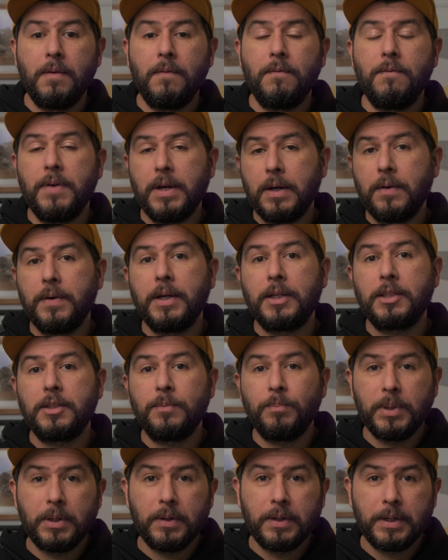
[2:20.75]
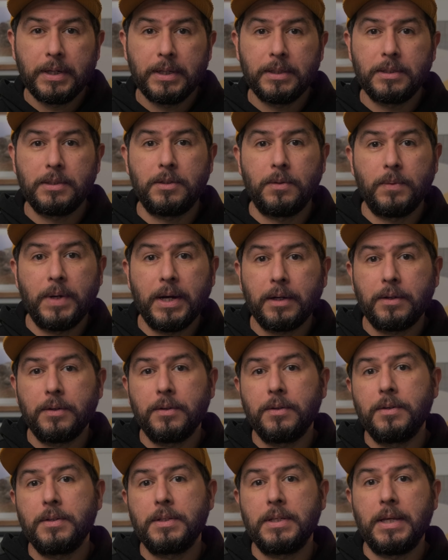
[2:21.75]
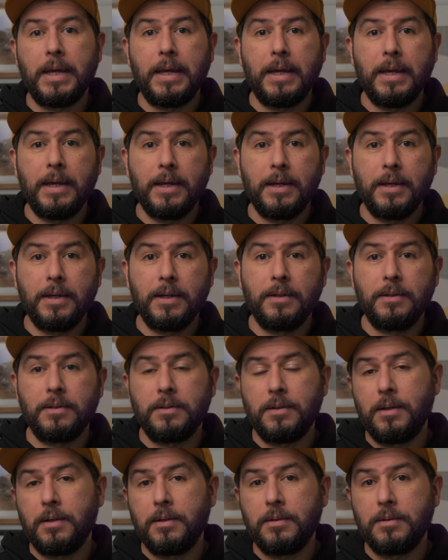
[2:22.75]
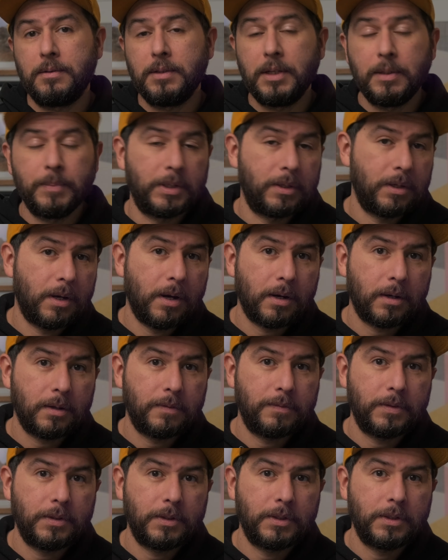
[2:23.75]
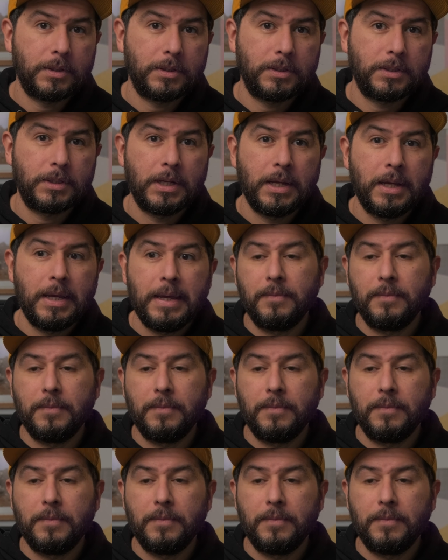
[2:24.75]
very experienced directors and cinematographers,